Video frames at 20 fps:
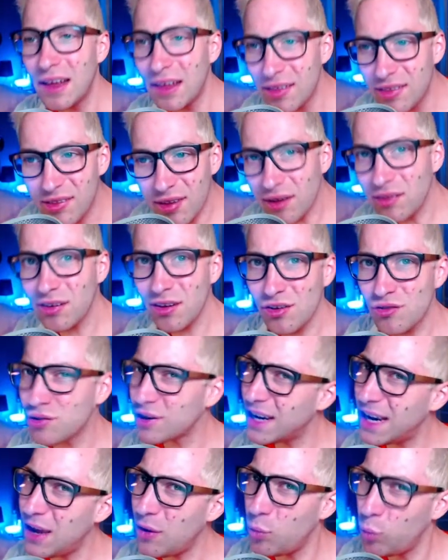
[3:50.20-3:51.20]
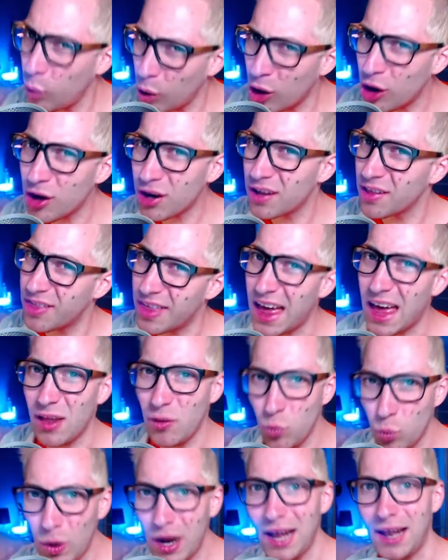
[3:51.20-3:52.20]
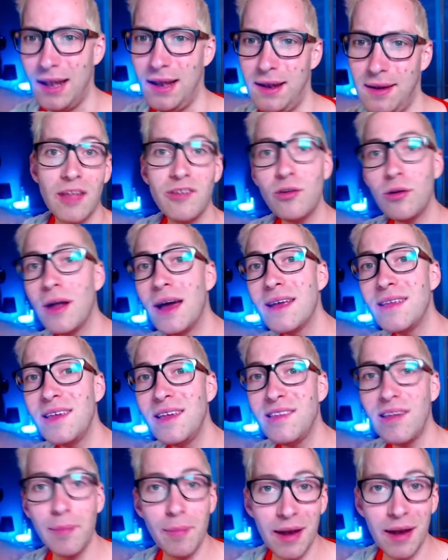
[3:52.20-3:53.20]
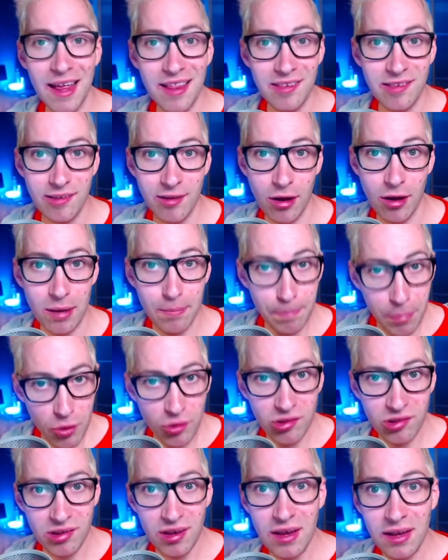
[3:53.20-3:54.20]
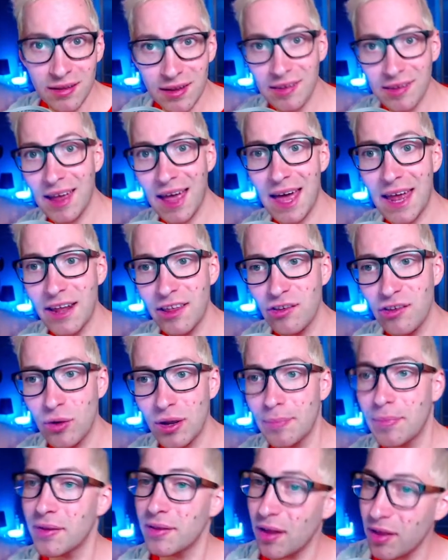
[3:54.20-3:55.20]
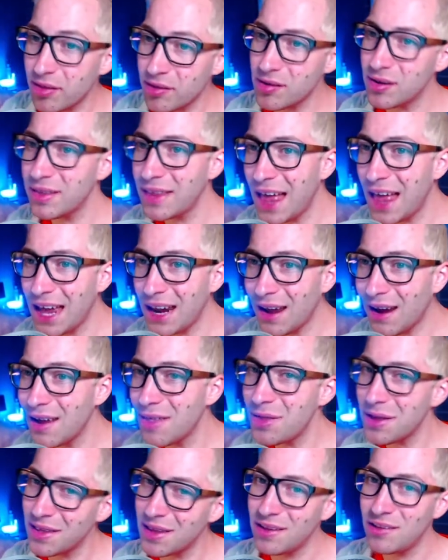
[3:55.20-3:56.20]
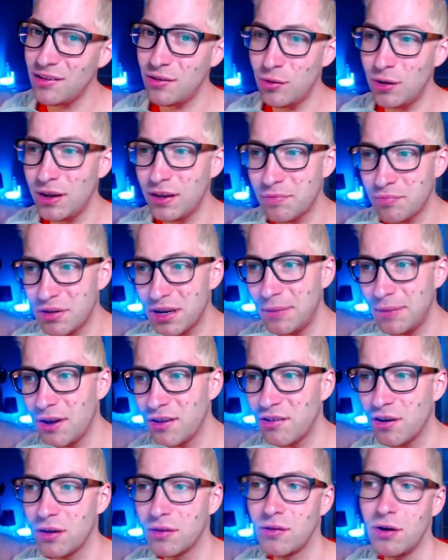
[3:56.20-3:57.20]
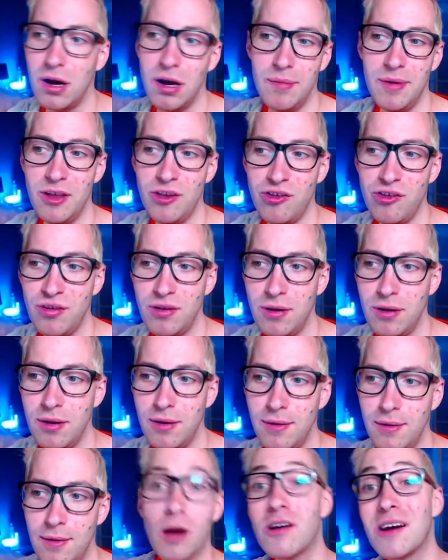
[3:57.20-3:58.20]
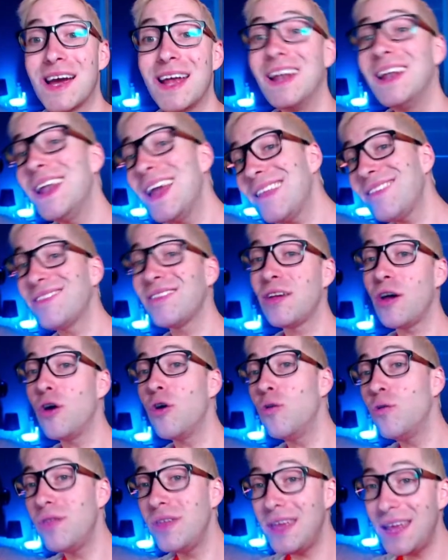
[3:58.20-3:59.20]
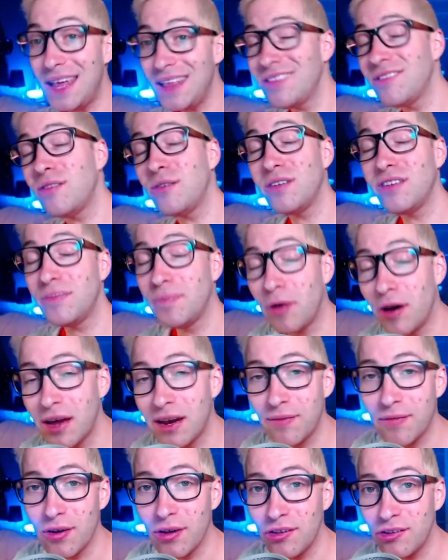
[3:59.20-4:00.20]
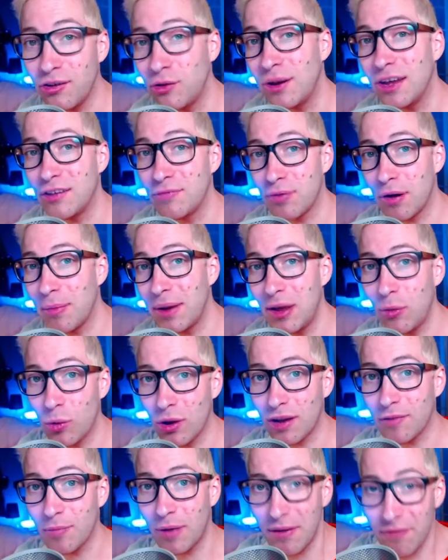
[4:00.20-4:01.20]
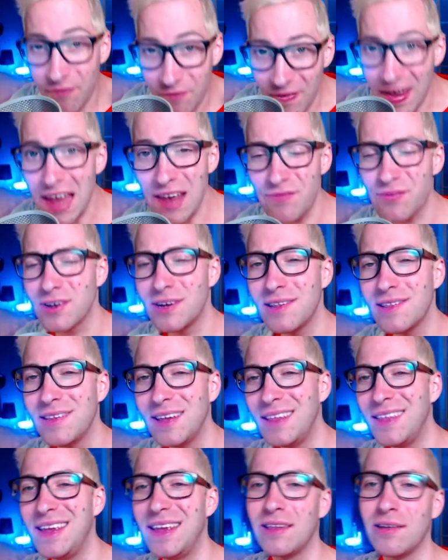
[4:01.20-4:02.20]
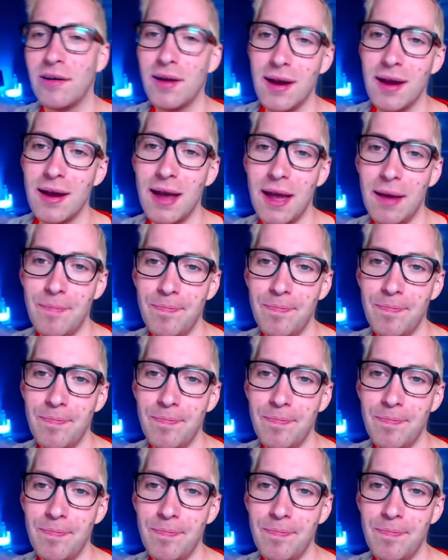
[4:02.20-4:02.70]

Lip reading: doesn't really work that well. I do like the Timberland style boots that they added to it, but other than that, I think this suit is pretty much hot garbage. Alright, let's go. The Into the Spider-Verse suit is probably one of my favorites in the entire game.